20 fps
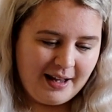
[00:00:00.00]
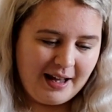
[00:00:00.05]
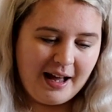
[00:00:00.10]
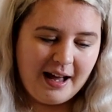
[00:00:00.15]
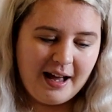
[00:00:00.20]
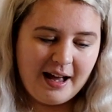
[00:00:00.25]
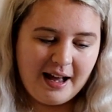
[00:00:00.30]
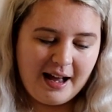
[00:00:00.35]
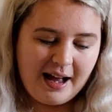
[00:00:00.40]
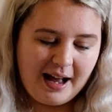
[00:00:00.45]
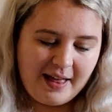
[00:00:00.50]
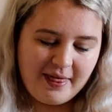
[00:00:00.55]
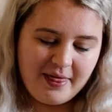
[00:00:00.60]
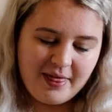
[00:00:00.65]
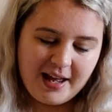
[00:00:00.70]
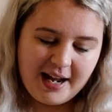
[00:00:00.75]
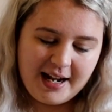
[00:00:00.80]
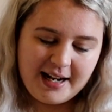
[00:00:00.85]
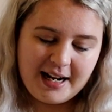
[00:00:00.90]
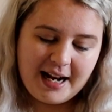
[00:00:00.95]

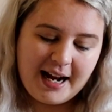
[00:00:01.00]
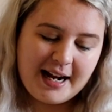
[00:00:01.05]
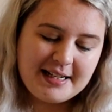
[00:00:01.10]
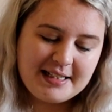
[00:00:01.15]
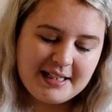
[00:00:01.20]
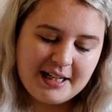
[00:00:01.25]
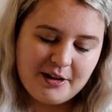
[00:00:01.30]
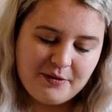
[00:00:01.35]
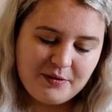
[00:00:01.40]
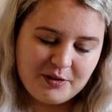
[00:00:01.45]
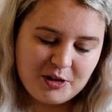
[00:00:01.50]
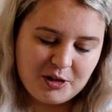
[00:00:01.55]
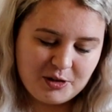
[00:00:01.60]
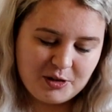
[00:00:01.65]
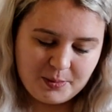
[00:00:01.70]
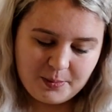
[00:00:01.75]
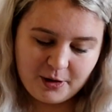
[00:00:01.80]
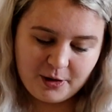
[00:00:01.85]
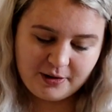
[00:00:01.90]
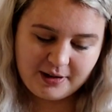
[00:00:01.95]
And then heading over
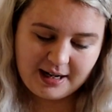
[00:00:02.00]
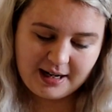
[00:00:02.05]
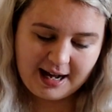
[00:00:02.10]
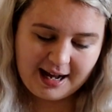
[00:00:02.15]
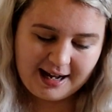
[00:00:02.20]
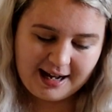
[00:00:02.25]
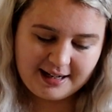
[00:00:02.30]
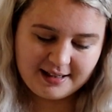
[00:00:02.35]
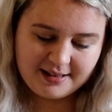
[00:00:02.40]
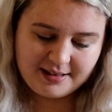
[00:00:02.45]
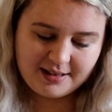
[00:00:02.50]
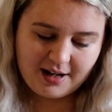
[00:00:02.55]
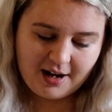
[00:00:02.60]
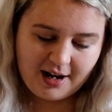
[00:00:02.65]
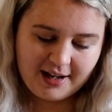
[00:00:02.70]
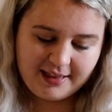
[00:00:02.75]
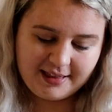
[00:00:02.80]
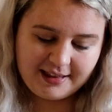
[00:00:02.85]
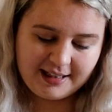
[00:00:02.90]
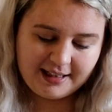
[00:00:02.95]
to Tomorrowland,
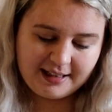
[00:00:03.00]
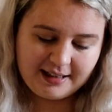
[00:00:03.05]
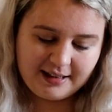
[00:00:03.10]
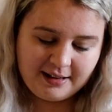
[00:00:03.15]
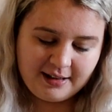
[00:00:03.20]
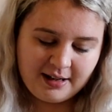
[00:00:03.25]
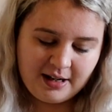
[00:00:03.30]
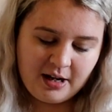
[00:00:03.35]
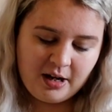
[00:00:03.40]
I think